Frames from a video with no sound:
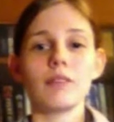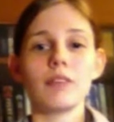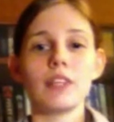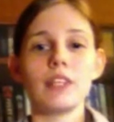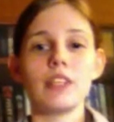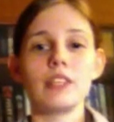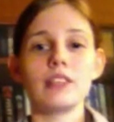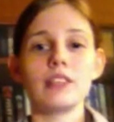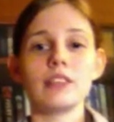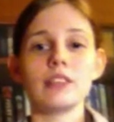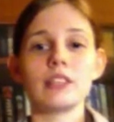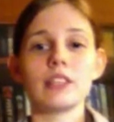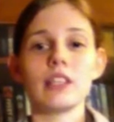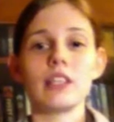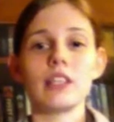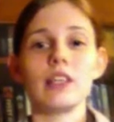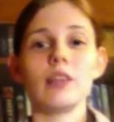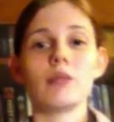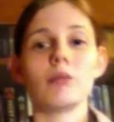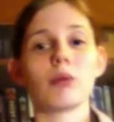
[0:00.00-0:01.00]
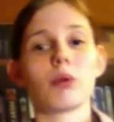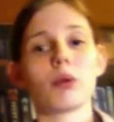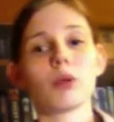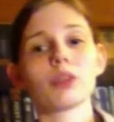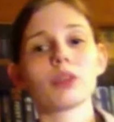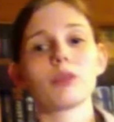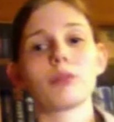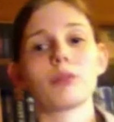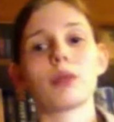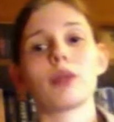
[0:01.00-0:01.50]
an
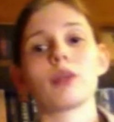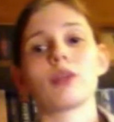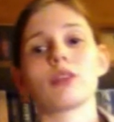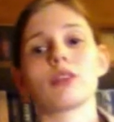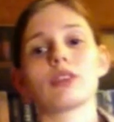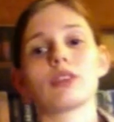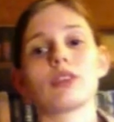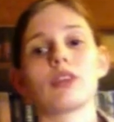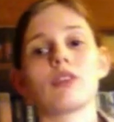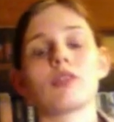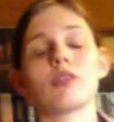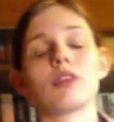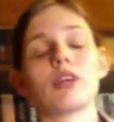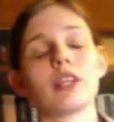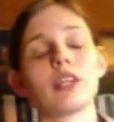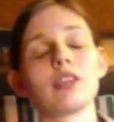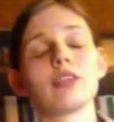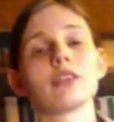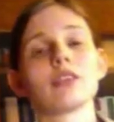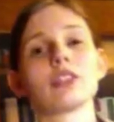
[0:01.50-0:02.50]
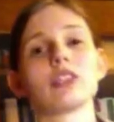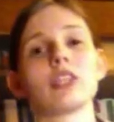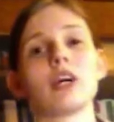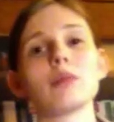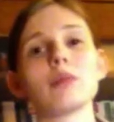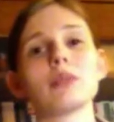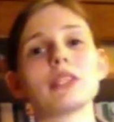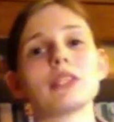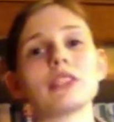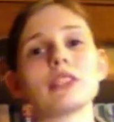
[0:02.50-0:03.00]
important part of writing your
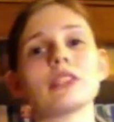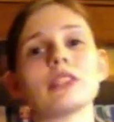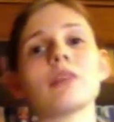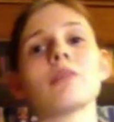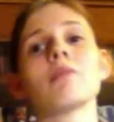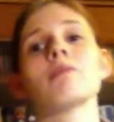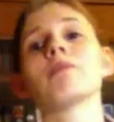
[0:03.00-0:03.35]
synopsis.